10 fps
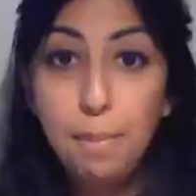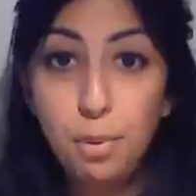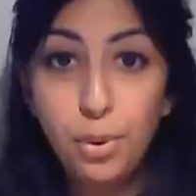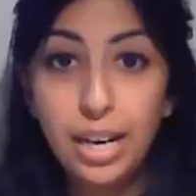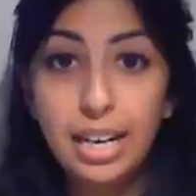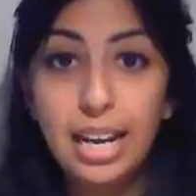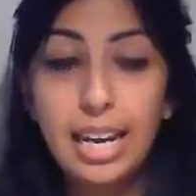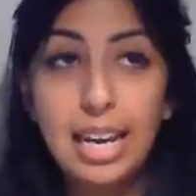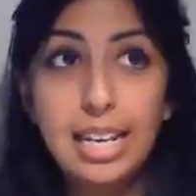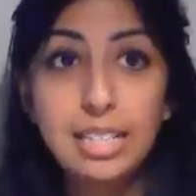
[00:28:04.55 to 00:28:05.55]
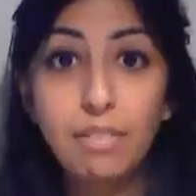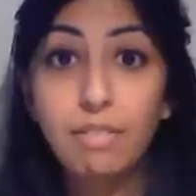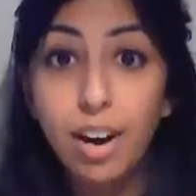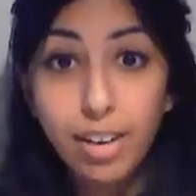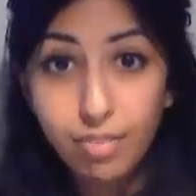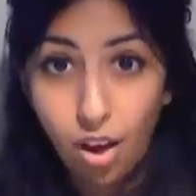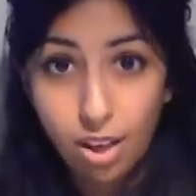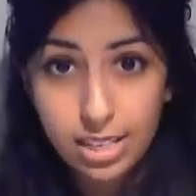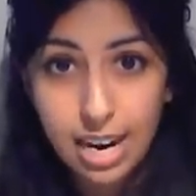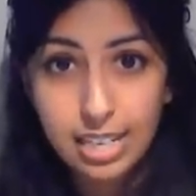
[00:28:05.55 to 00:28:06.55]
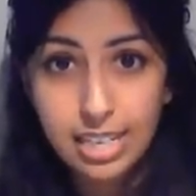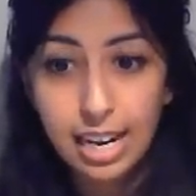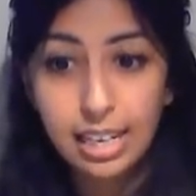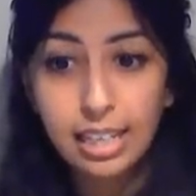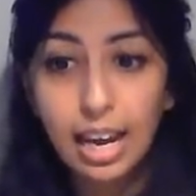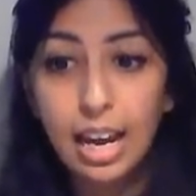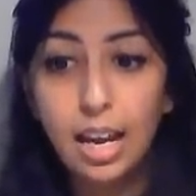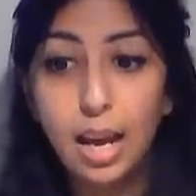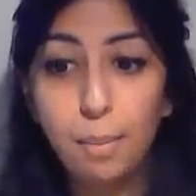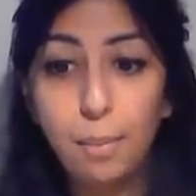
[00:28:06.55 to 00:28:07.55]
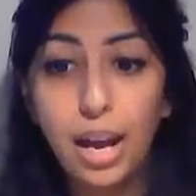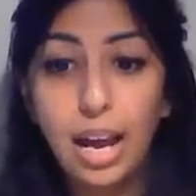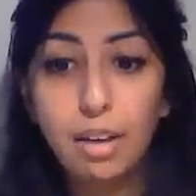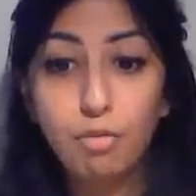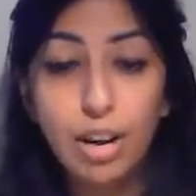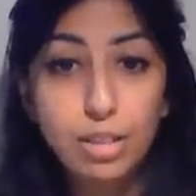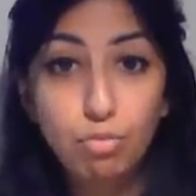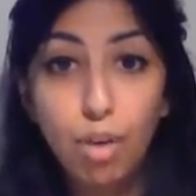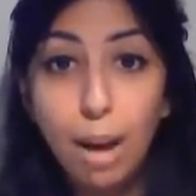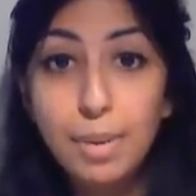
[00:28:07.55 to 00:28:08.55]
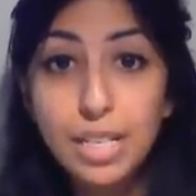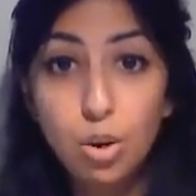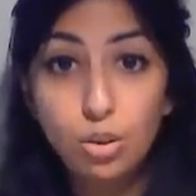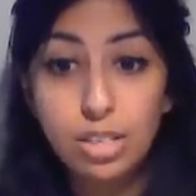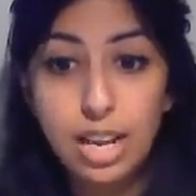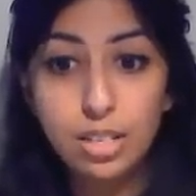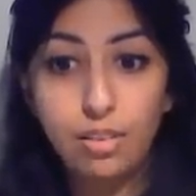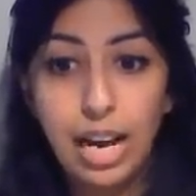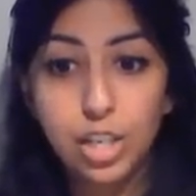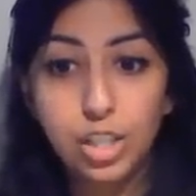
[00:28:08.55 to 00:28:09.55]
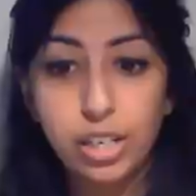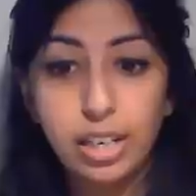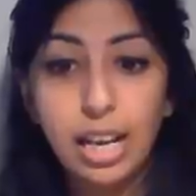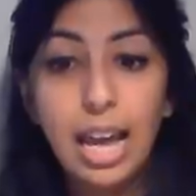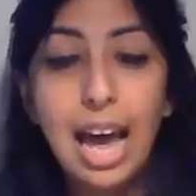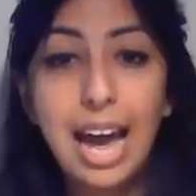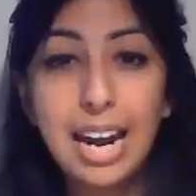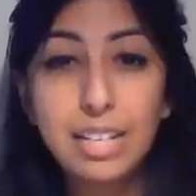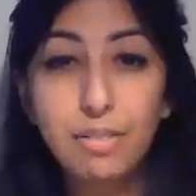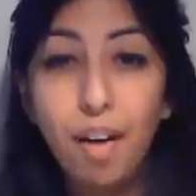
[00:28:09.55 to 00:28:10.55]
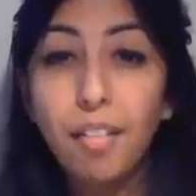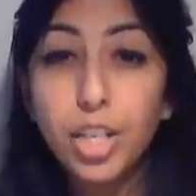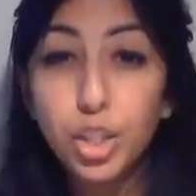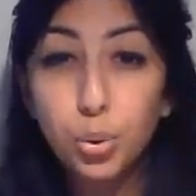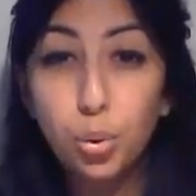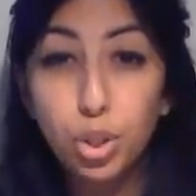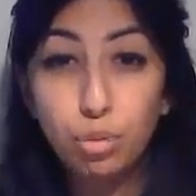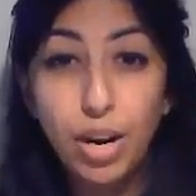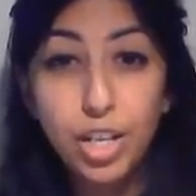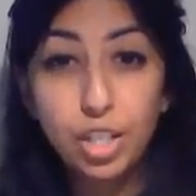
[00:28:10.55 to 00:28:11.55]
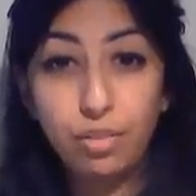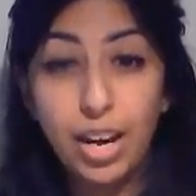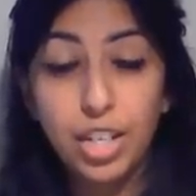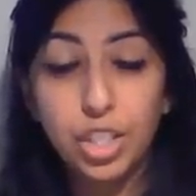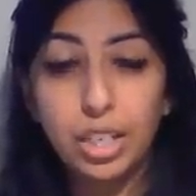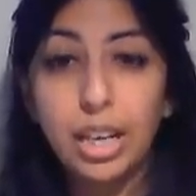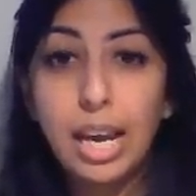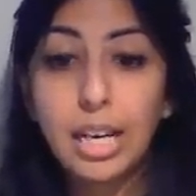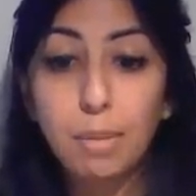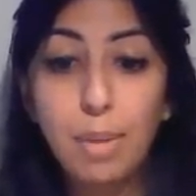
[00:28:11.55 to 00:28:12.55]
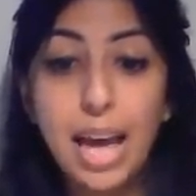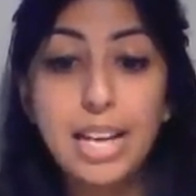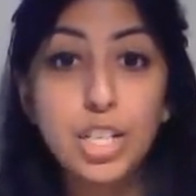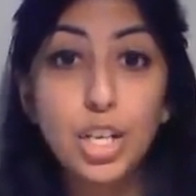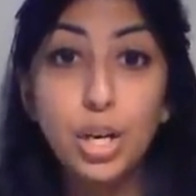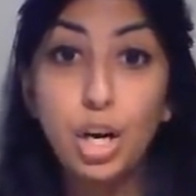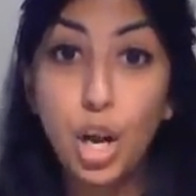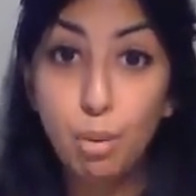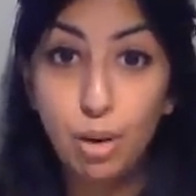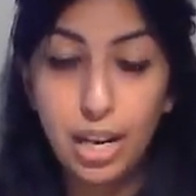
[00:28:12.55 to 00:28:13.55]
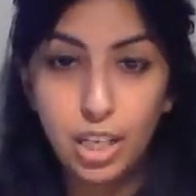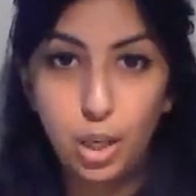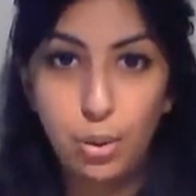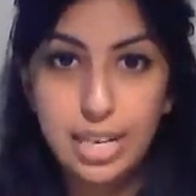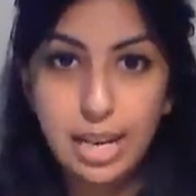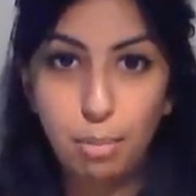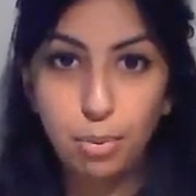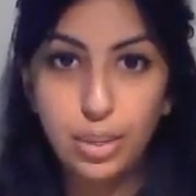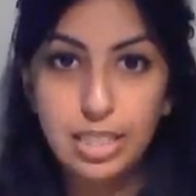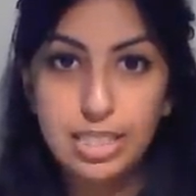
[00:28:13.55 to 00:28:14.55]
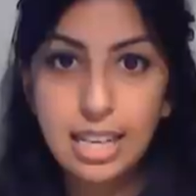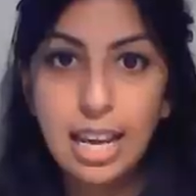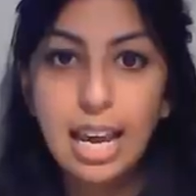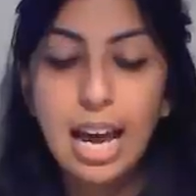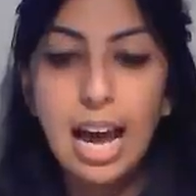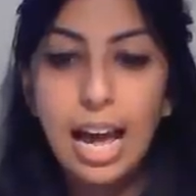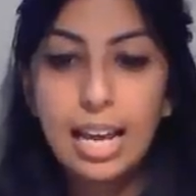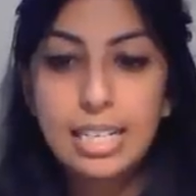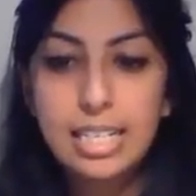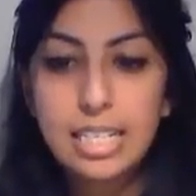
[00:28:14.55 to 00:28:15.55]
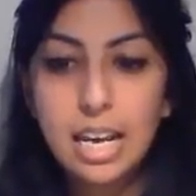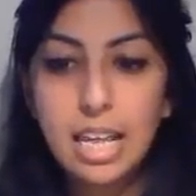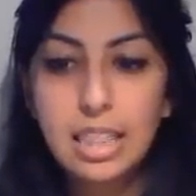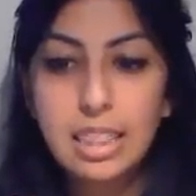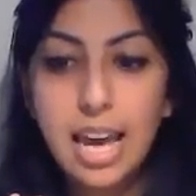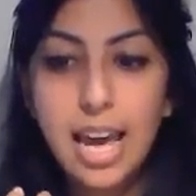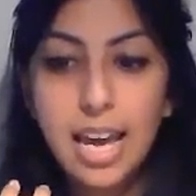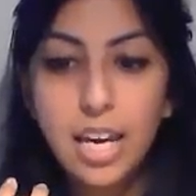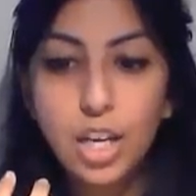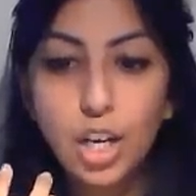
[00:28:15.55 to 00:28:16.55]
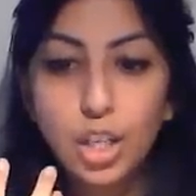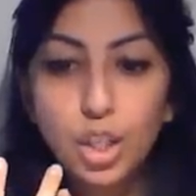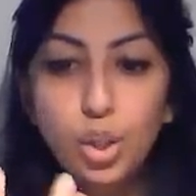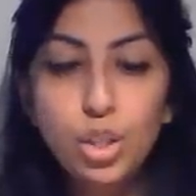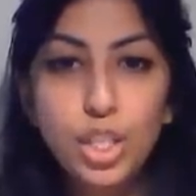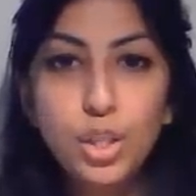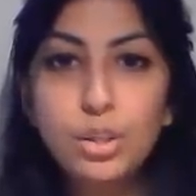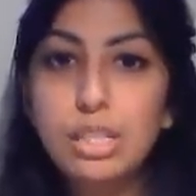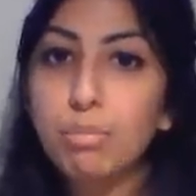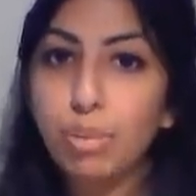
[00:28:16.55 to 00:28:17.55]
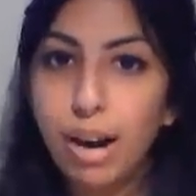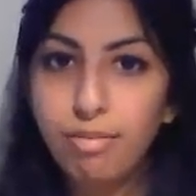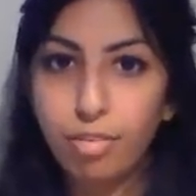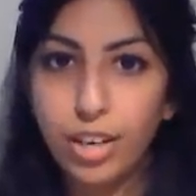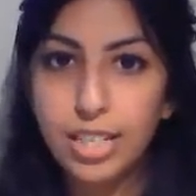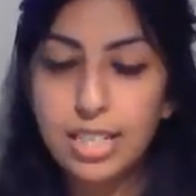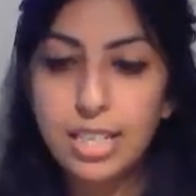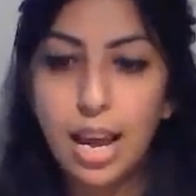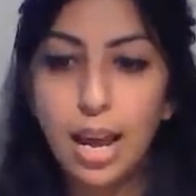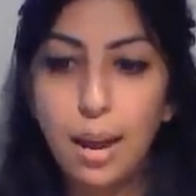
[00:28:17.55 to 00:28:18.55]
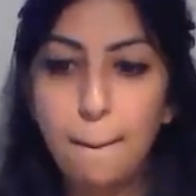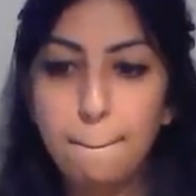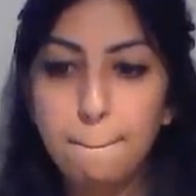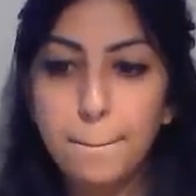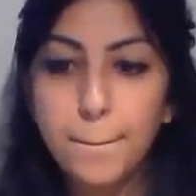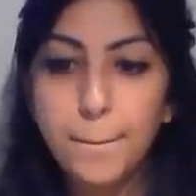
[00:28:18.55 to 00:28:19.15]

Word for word: heparin is very fast acting, um, has a rapid onset of action and has a very short duration of action compared to low molecular weight heparins. And they are usually used in preference um,